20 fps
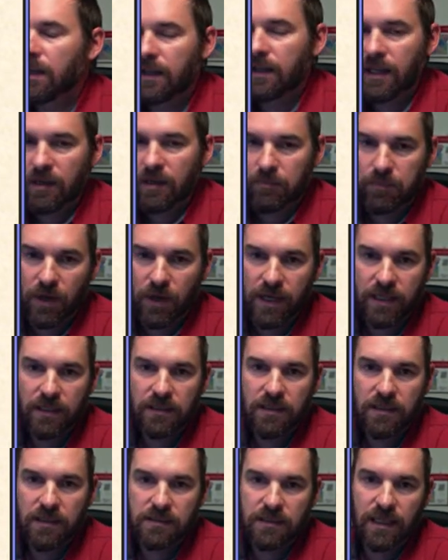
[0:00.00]
And kind of
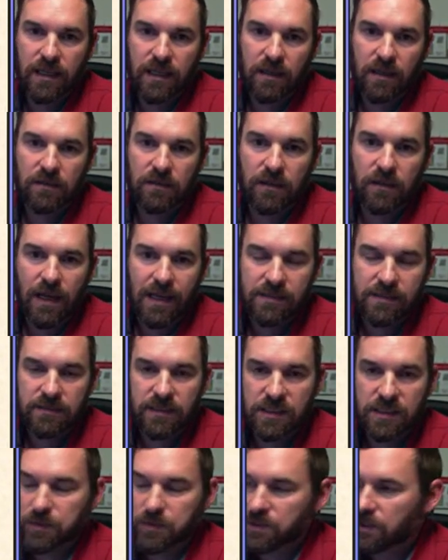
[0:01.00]
breaking these down, the last
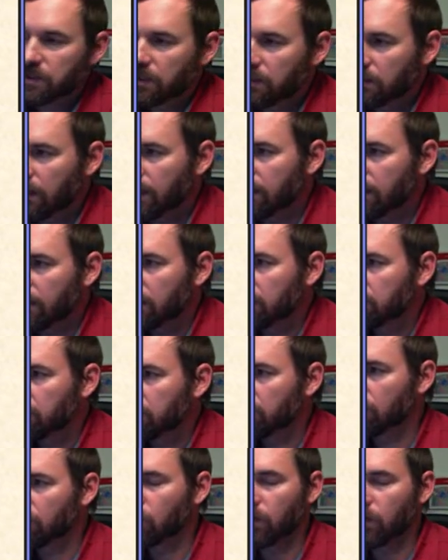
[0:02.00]
6% are kind of
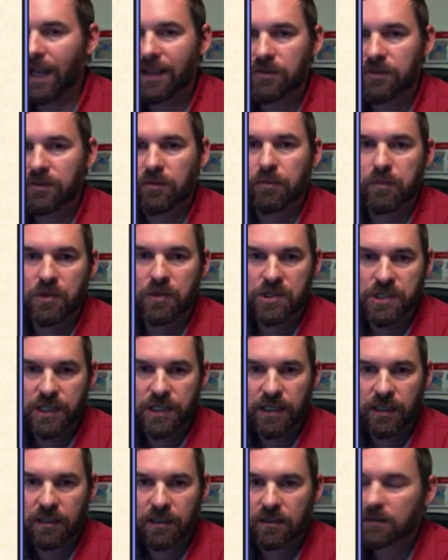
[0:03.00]
more
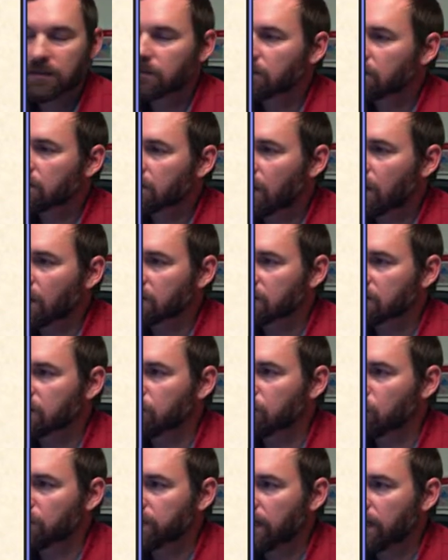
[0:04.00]
anthropogenic causes
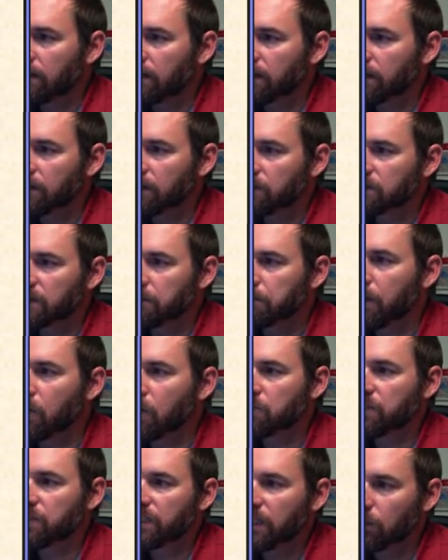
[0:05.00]
of mortality. We see
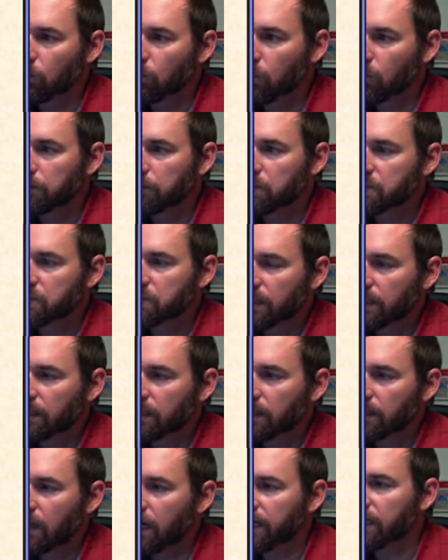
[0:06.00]
poaching at
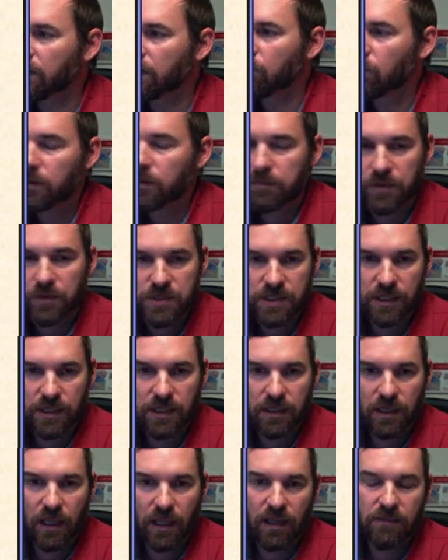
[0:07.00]
1%, hunting at
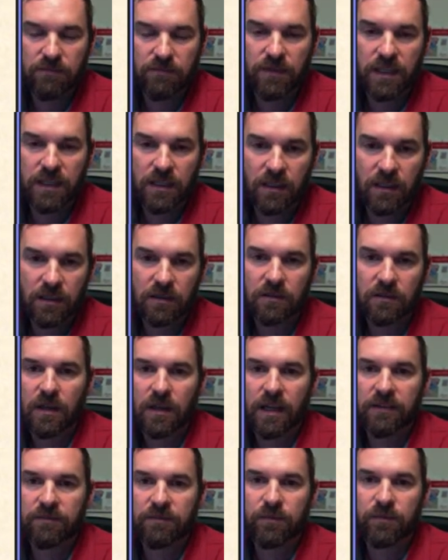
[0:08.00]
1%, and
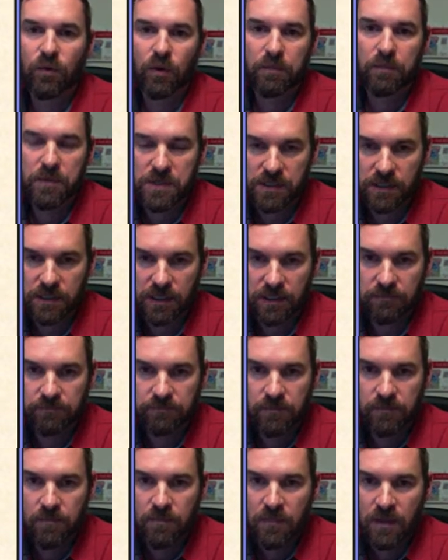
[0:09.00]
vehicle at
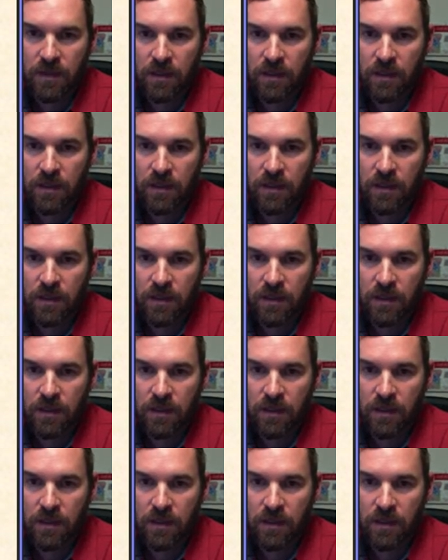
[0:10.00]
4%.